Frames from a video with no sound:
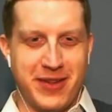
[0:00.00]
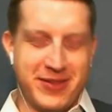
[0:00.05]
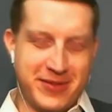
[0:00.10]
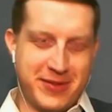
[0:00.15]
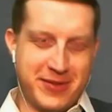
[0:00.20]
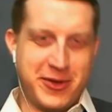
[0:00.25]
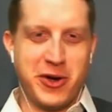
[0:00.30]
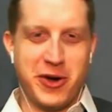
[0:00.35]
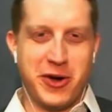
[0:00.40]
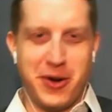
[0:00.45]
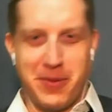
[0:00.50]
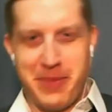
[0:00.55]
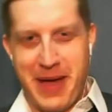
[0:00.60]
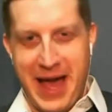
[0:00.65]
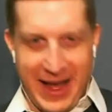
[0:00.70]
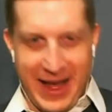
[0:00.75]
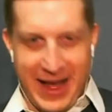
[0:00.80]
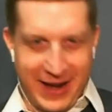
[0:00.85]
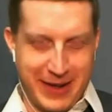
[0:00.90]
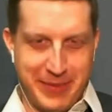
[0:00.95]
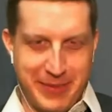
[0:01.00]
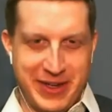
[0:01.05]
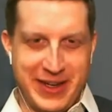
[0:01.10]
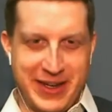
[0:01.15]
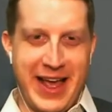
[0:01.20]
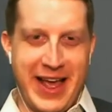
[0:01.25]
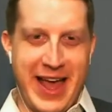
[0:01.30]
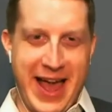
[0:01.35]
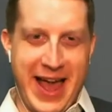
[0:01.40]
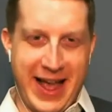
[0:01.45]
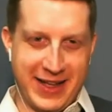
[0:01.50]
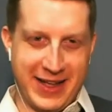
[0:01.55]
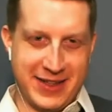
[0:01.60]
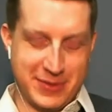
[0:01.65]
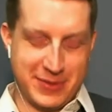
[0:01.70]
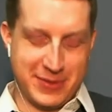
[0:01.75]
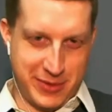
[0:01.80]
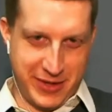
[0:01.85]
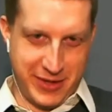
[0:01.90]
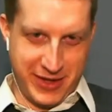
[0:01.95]
good or bad, I mean, Nate
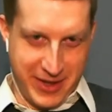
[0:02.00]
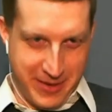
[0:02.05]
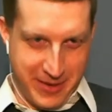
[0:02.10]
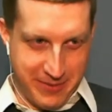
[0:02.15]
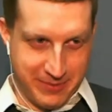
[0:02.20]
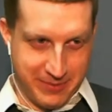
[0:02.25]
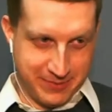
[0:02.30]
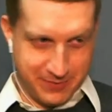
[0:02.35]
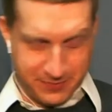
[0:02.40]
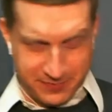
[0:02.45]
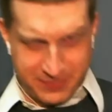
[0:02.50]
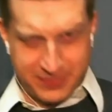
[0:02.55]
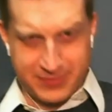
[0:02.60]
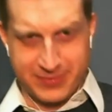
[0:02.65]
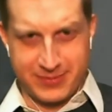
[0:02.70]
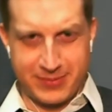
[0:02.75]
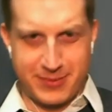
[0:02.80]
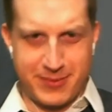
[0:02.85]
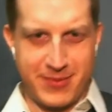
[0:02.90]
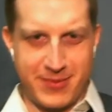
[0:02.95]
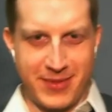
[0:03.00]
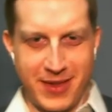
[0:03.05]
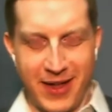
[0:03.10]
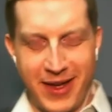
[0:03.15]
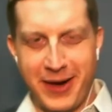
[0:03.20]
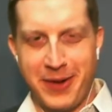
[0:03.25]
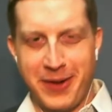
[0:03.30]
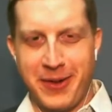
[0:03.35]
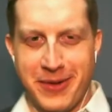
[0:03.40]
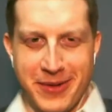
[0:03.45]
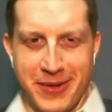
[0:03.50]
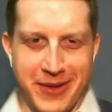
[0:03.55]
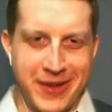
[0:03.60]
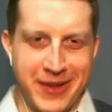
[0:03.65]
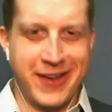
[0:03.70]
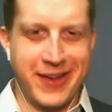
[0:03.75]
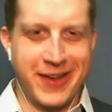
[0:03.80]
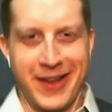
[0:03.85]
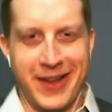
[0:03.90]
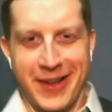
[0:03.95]
Hackett's one of the, I don't know,
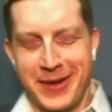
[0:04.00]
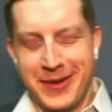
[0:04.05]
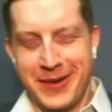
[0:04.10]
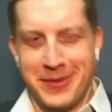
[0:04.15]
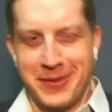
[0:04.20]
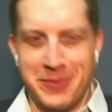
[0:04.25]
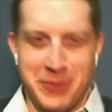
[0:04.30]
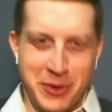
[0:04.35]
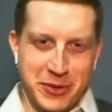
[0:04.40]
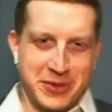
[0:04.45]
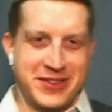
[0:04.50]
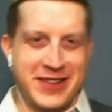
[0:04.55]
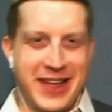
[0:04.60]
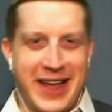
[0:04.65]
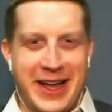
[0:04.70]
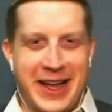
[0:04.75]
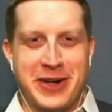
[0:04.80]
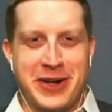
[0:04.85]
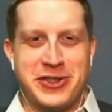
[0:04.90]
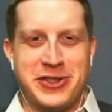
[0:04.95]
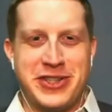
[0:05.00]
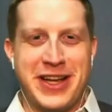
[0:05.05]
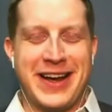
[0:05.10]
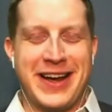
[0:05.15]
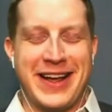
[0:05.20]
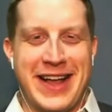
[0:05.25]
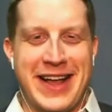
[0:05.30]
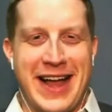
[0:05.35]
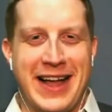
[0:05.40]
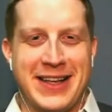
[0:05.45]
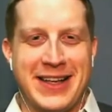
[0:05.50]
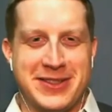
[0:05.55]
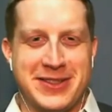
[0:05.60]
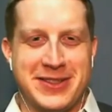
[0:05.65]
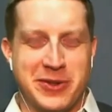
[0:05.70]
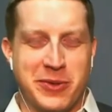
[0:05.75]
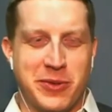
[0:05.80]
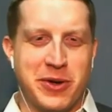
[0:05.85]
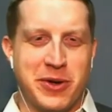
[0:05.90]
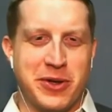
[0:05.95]
most energetic guys in
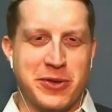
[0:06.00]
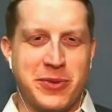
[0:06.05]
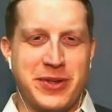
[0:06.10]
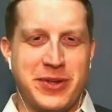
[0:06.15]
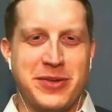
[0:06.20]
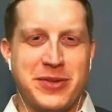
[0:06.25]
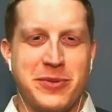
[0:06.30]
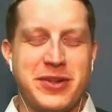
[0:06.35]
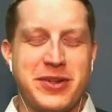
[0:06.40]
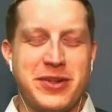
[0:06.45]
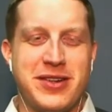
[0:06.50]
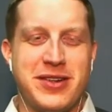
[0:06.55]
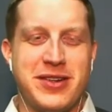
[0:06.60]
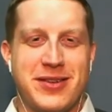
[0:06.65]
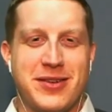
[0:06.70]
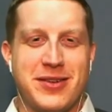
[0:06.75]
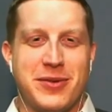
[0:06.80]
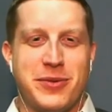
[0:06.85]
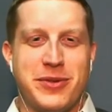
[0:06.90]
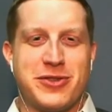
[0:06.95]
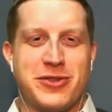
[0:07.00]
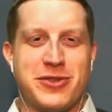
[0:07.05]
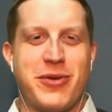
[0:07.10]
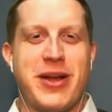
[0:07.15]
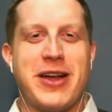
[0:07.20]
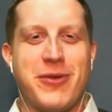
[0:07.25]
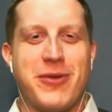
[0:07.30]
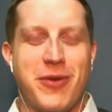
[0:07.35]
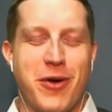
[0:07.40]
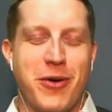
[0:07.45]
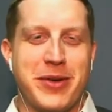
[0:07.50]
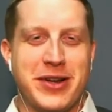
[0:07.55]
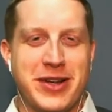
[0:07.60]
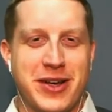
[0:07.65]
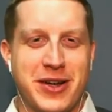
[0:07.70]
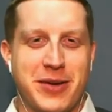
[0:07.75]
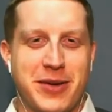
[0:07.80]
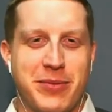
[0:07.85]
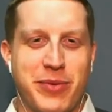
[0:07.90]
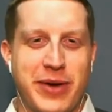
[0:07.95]
the world. What's Greg Roman
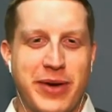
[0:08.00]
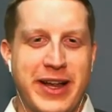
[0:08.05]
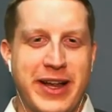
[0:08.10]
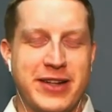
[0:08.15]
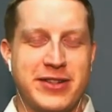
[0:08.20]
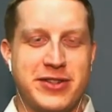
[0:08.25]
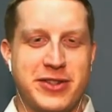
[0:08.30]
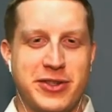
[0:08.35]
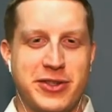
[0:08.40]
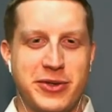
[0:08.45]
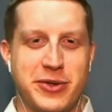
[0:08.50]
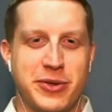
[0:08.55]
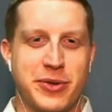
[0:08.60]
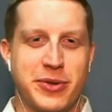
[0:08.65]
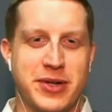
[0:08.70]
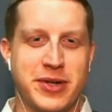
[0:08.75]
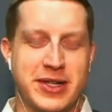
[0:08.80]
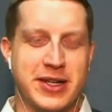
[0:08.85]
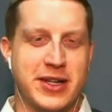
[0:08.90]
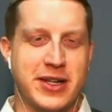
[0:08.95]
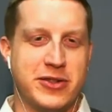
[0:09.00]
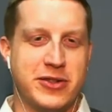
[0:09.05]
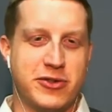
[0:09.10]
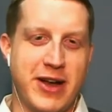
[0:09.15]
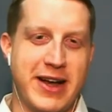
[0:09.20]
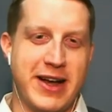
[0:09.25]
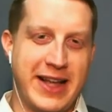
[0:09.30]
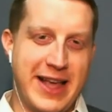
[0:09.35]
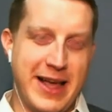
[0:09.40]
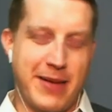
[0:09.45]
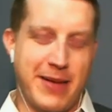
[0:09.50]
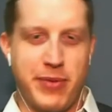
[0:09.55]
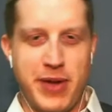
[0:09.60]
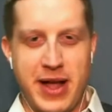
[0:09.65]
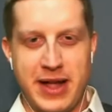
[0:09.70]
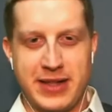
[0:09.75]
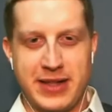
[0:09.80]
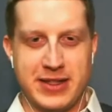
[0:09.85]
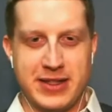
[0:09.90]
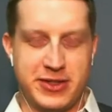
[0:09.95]
going to bring to training camp
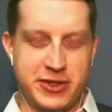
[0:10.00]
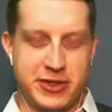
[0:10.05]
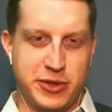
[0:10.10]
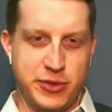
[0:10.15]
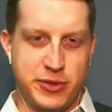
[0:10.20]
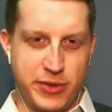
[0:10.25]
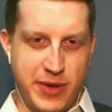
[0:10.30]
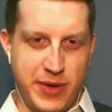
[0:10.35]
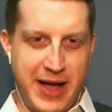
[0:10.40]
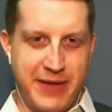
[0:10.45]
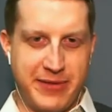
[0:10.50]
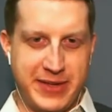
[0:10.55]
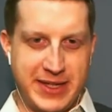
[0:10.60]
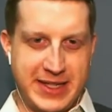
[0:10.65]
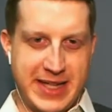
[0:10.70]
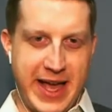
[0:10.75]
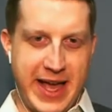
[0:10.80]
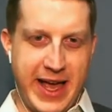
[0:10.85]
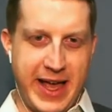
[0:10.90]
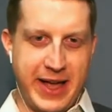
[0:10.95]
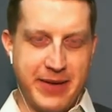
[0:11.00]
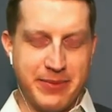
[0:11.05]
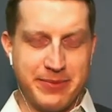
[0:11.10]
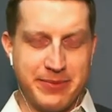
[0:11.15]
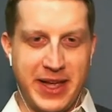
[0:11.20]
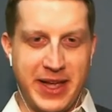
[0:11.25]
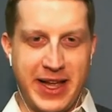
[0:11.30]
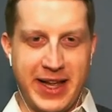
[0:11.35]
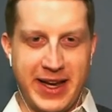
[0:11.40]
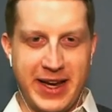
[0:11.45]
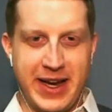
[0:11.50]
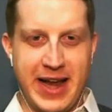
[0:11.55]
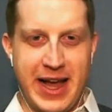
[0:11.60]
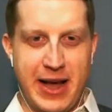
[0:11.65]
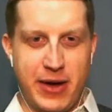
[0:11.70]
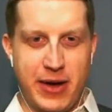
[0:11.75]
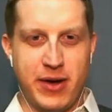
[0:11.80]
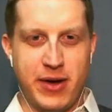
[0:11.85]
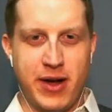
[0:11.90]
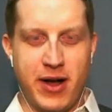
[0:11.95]
practice, to every day in and
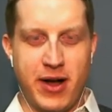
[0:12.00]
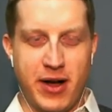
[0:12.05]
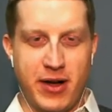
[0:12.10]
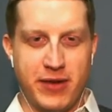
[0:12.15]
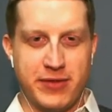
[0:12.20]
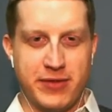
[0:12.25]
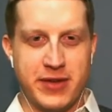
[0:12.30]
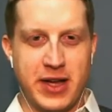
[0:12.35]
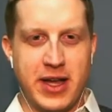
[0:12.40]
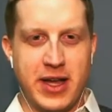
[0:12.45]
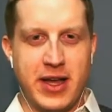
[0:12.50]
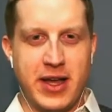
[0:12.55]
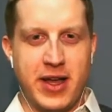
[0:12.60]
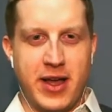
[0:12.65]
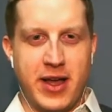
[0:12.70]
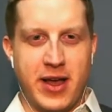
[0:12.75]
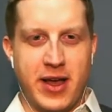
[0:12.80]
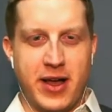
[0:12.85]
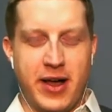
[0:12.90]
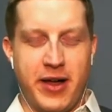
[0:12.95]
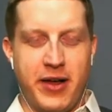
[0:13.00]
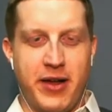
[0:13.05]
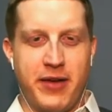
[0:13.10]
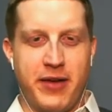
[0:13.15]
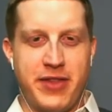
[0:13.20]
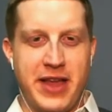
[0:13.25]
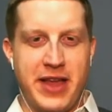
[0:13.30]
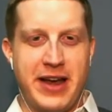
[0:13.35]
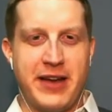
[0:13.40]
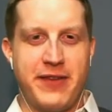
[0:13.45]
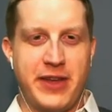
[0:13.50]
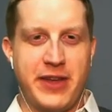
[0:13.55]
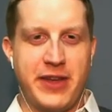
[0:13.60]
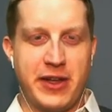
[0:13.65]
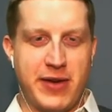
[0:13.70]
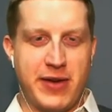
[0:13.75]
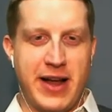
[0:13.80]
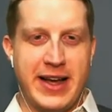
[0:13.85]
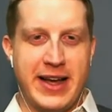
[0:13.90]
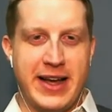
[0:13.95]
out of of the NFL
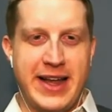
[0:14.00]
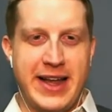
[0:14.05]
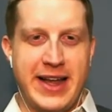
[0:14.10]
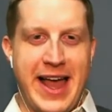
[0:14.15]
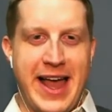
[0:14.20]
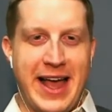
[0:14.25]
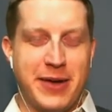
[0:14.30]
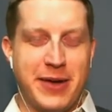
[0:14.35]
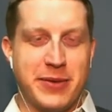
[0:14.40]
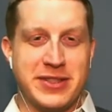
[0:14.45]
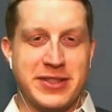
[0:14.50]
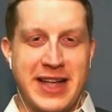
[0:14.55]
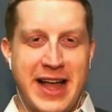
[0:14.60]
grind. Nate Hackett was a